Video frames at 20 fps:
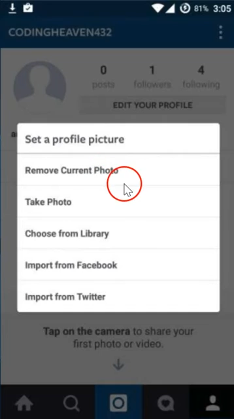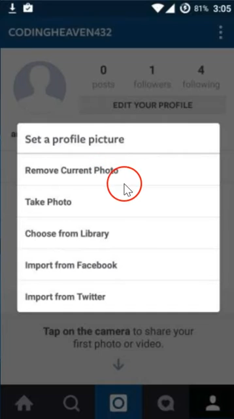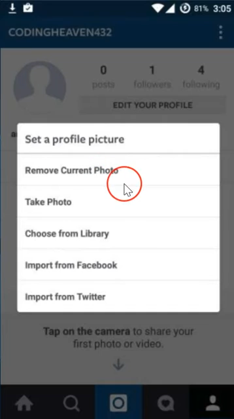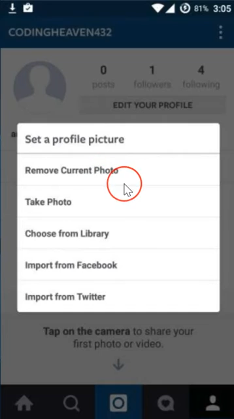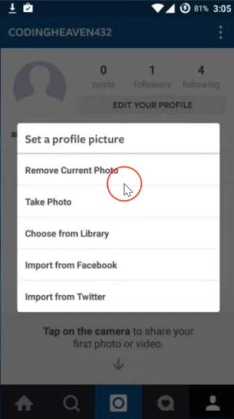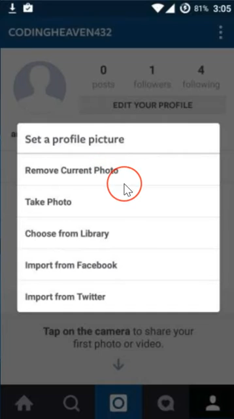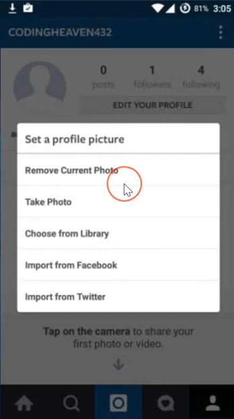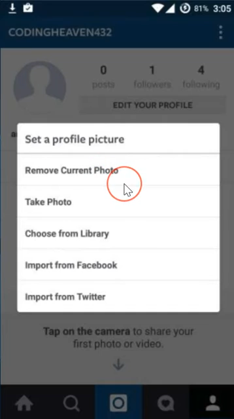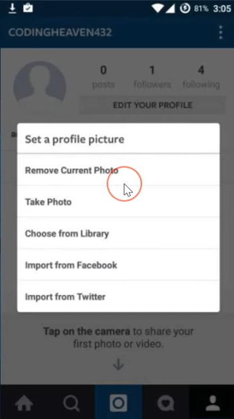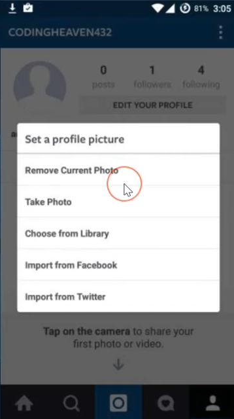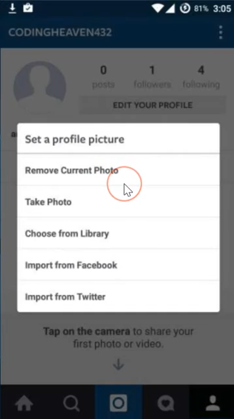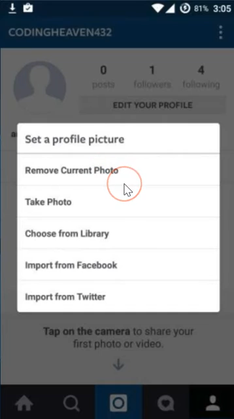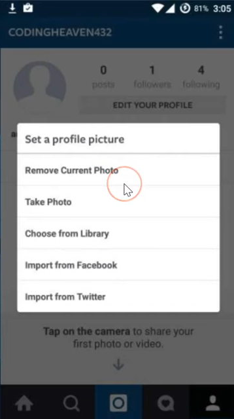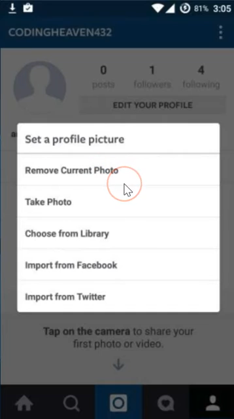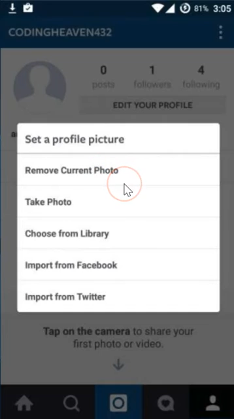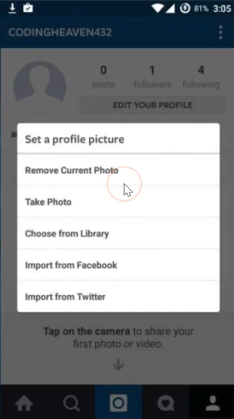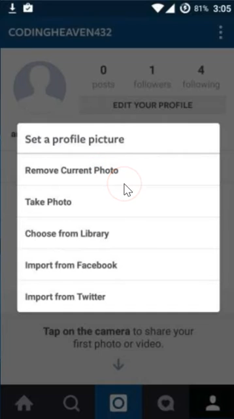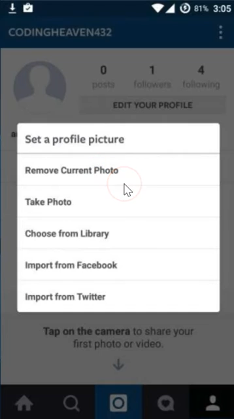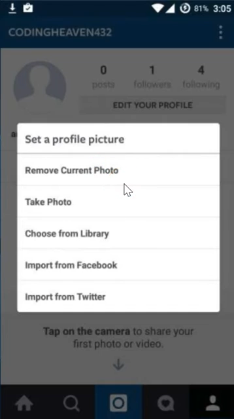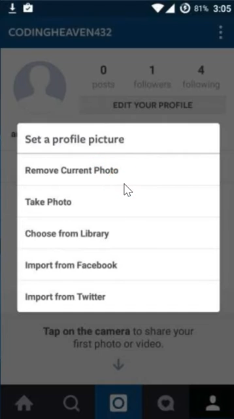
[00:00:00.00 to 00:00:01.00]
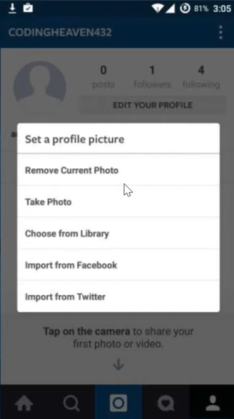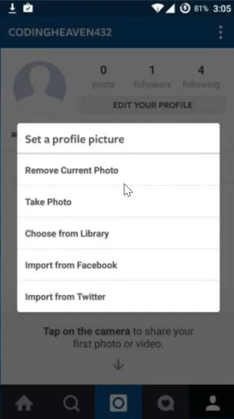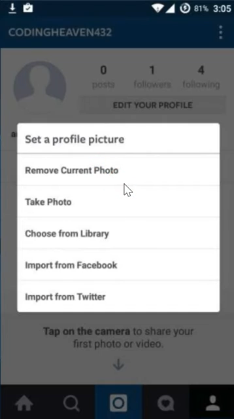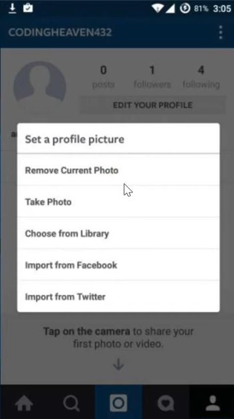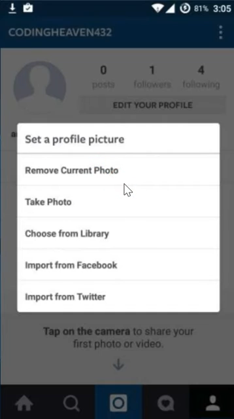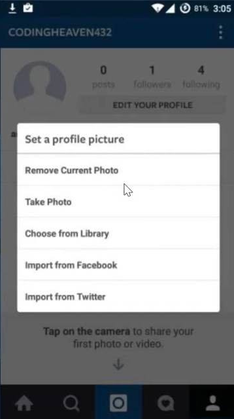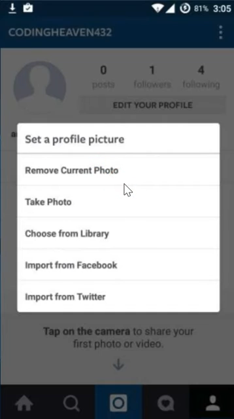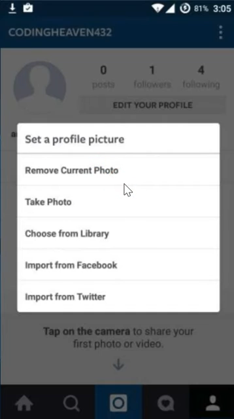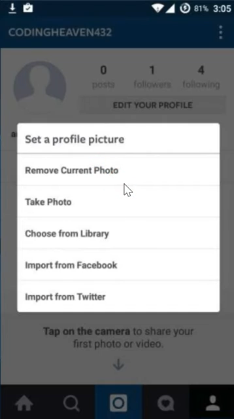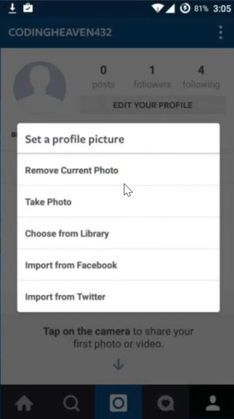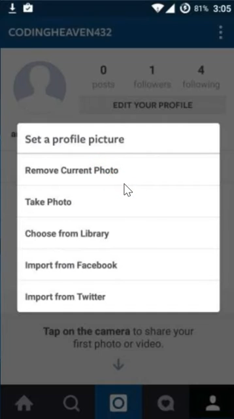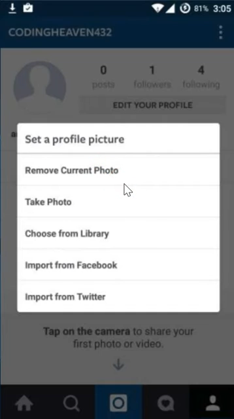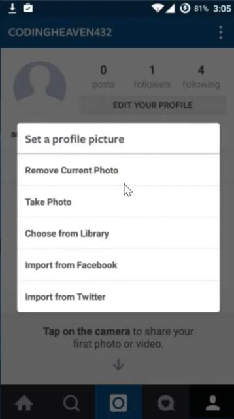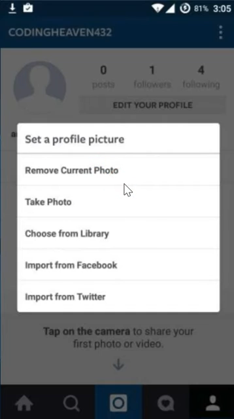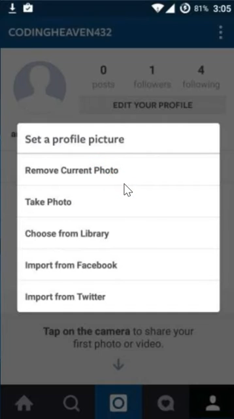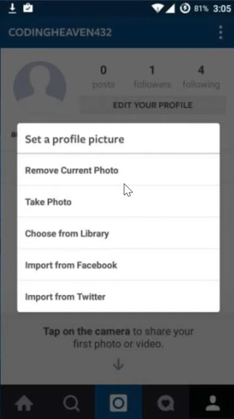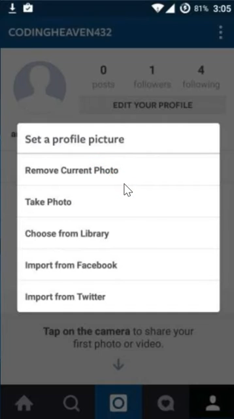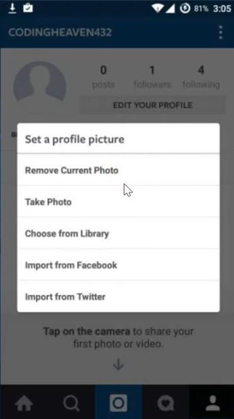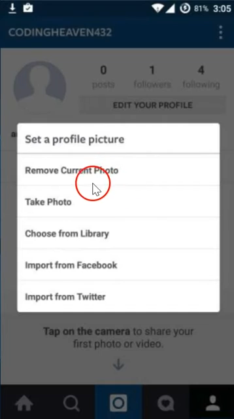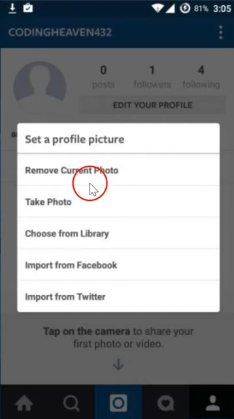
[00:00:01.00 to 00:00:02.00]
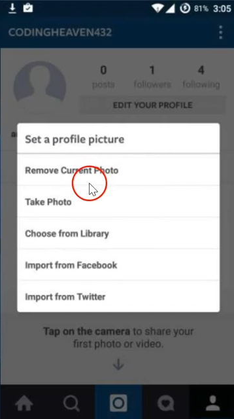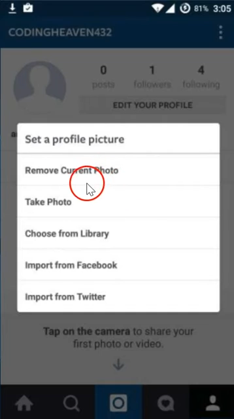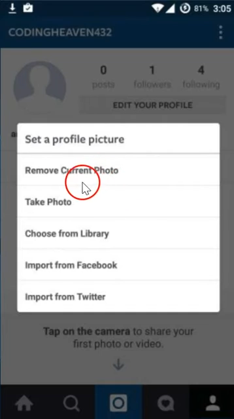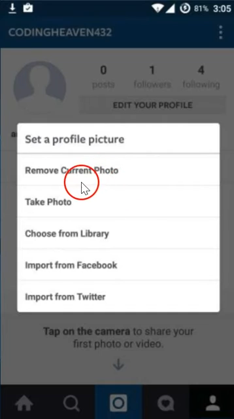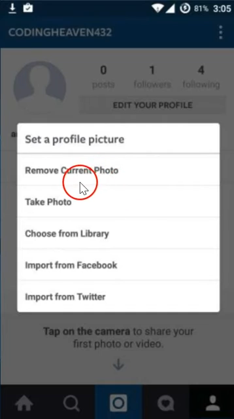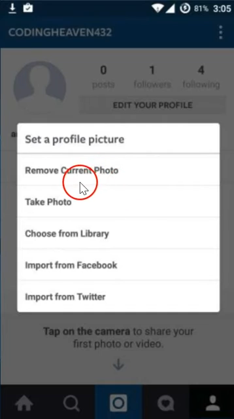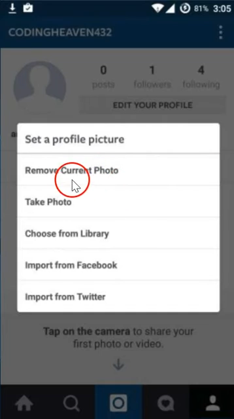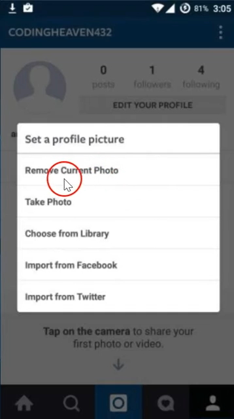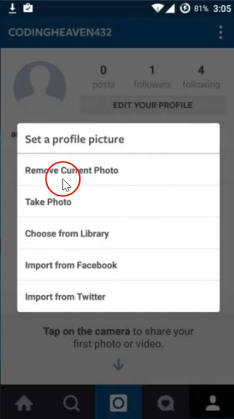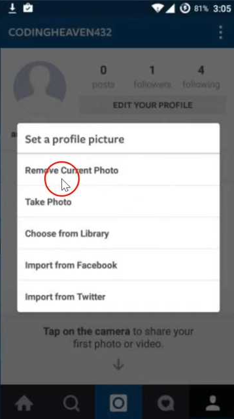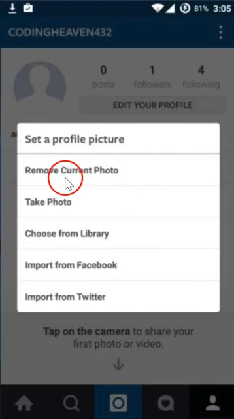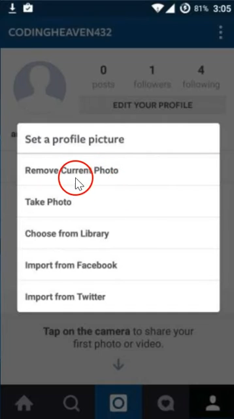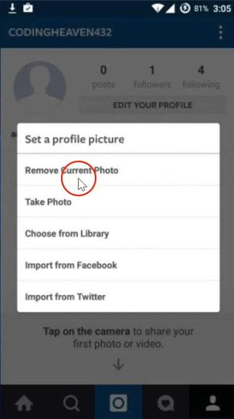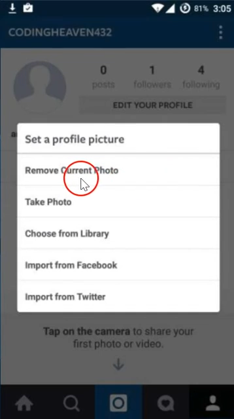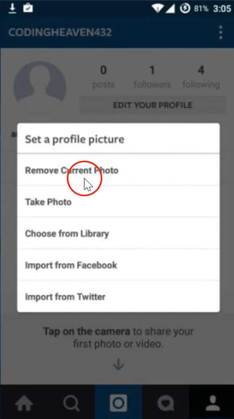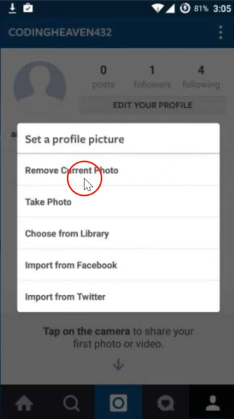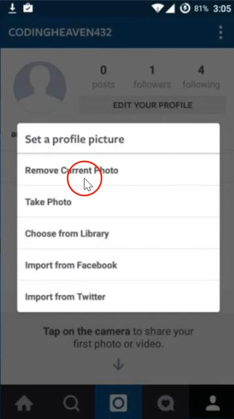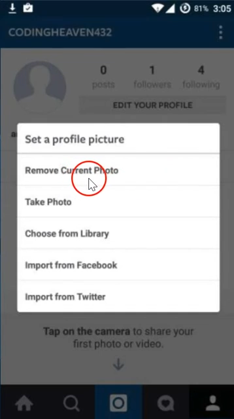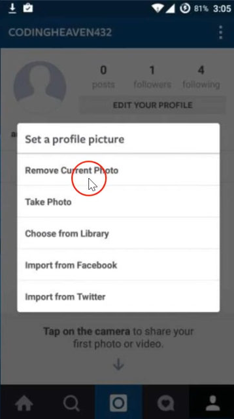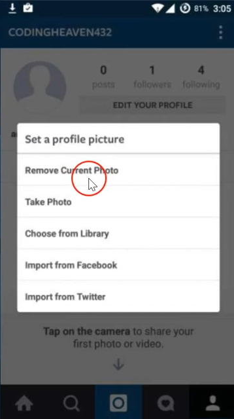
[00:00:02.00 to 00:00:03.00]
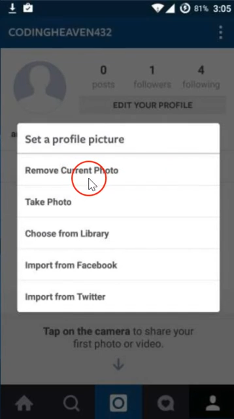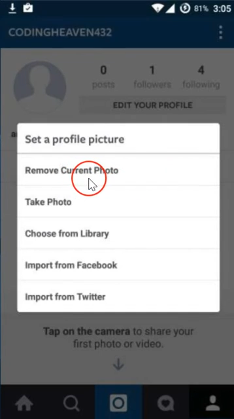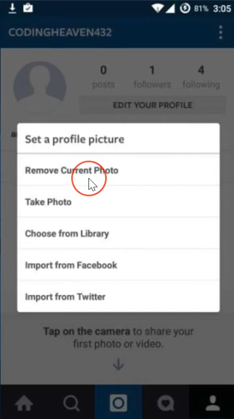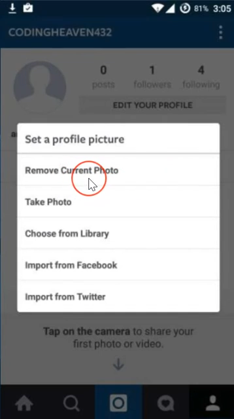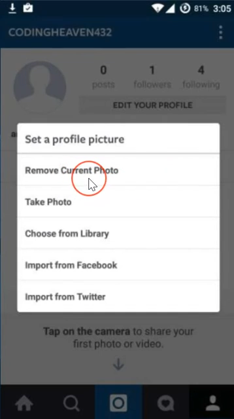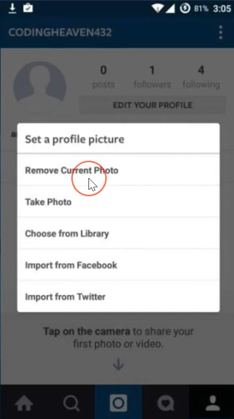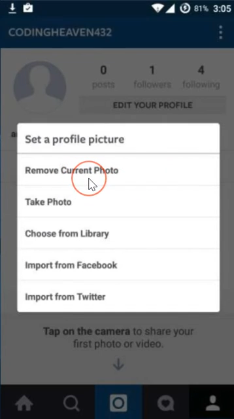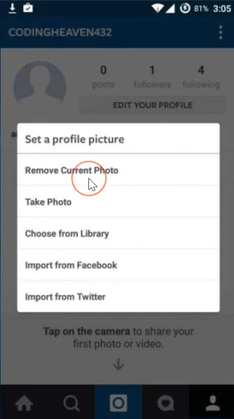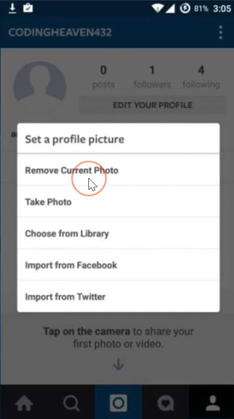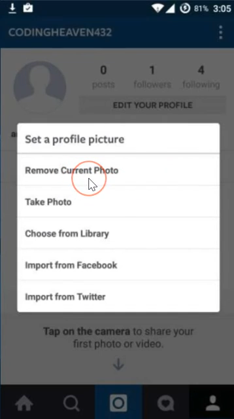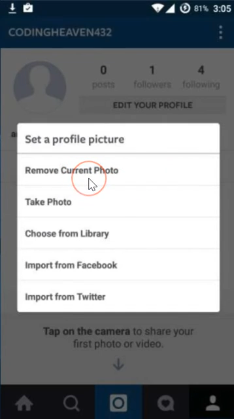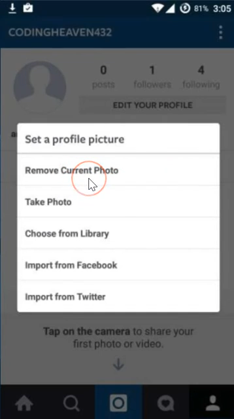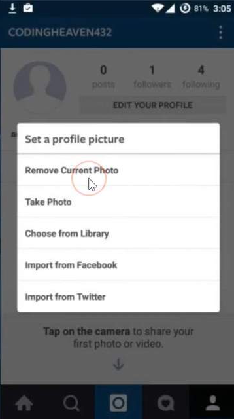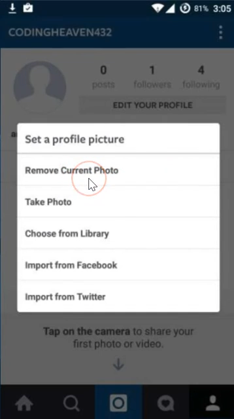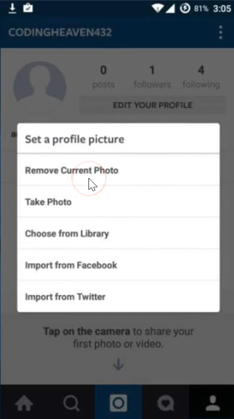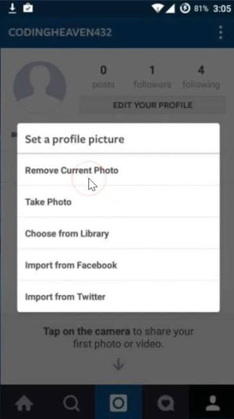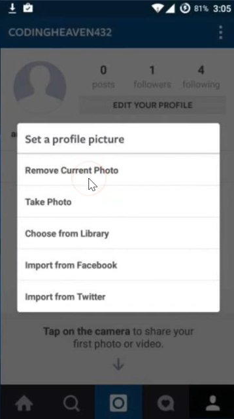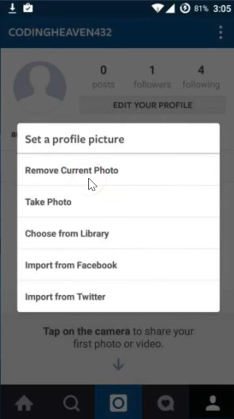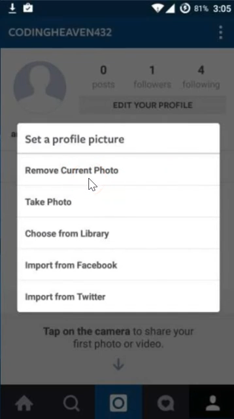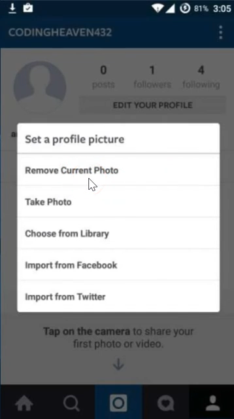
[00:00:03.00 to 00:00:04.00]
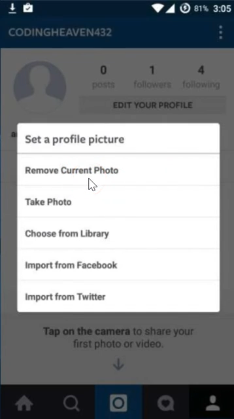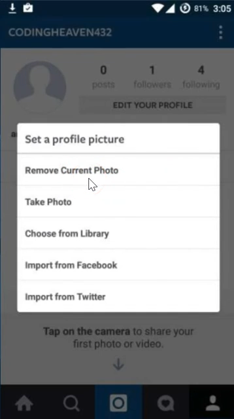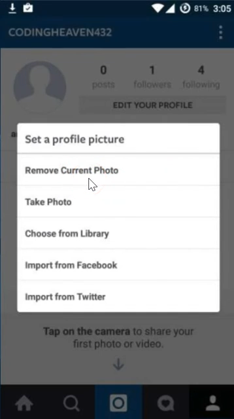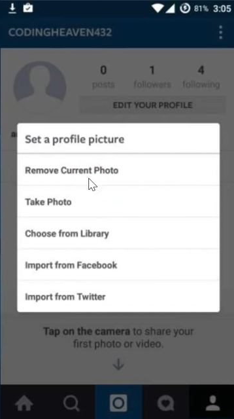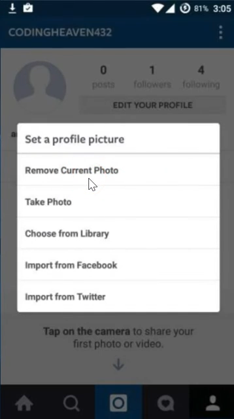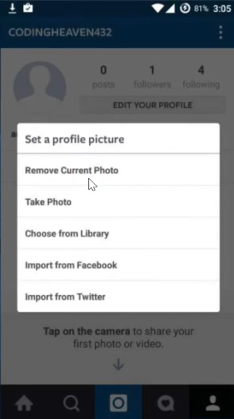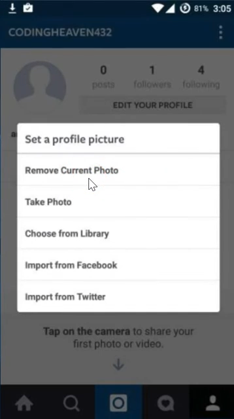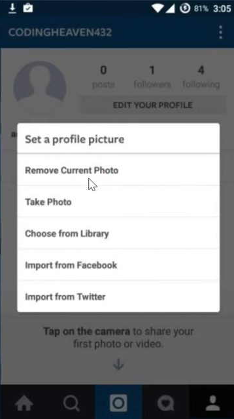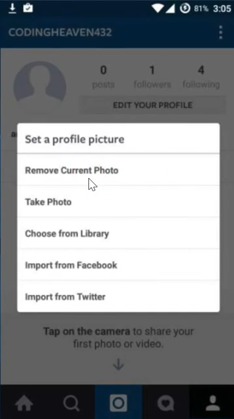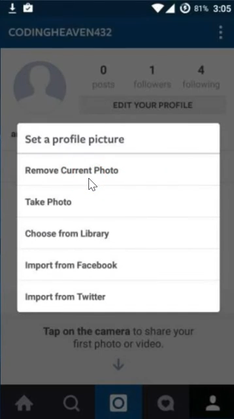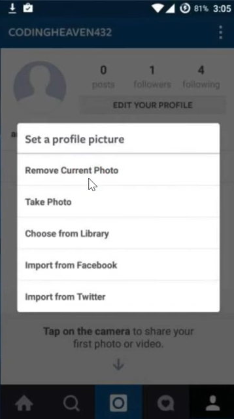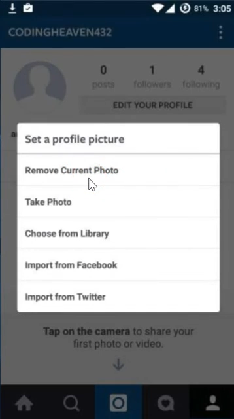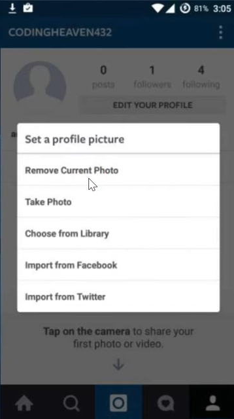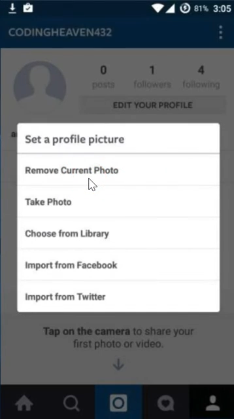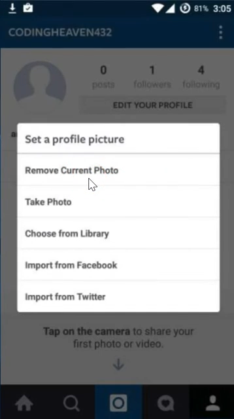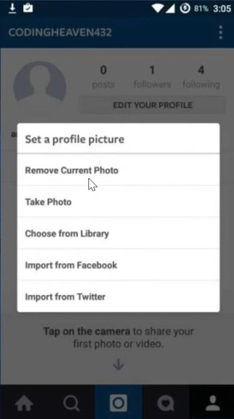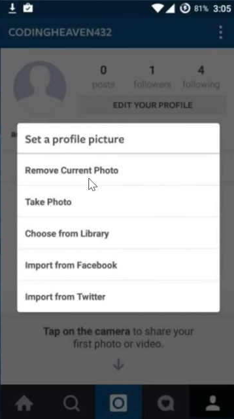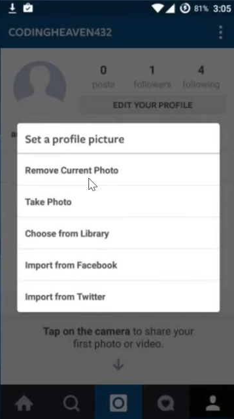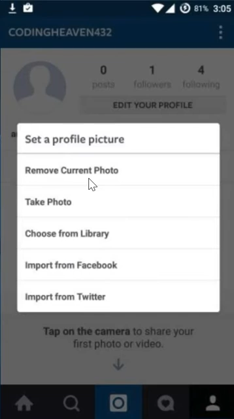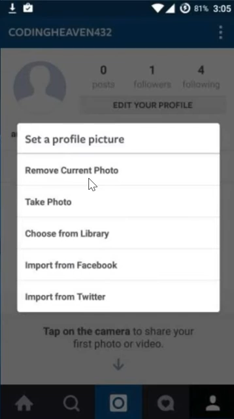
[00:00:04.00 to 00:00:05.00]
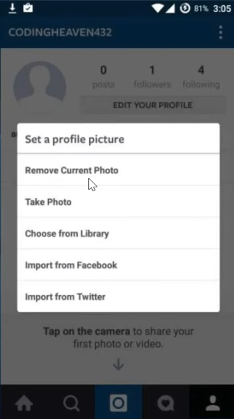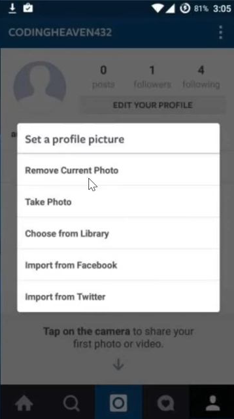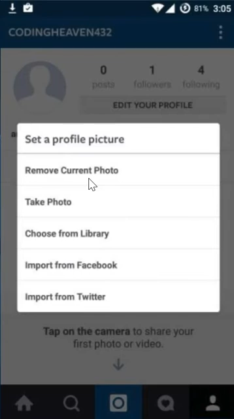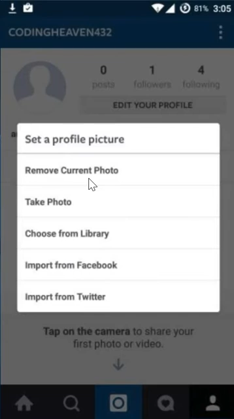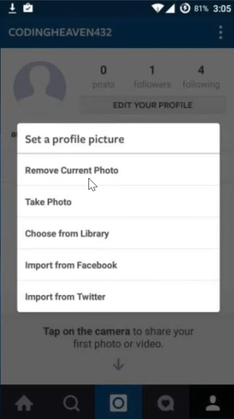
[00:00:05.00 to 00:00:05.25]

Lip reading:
(no speaker visible)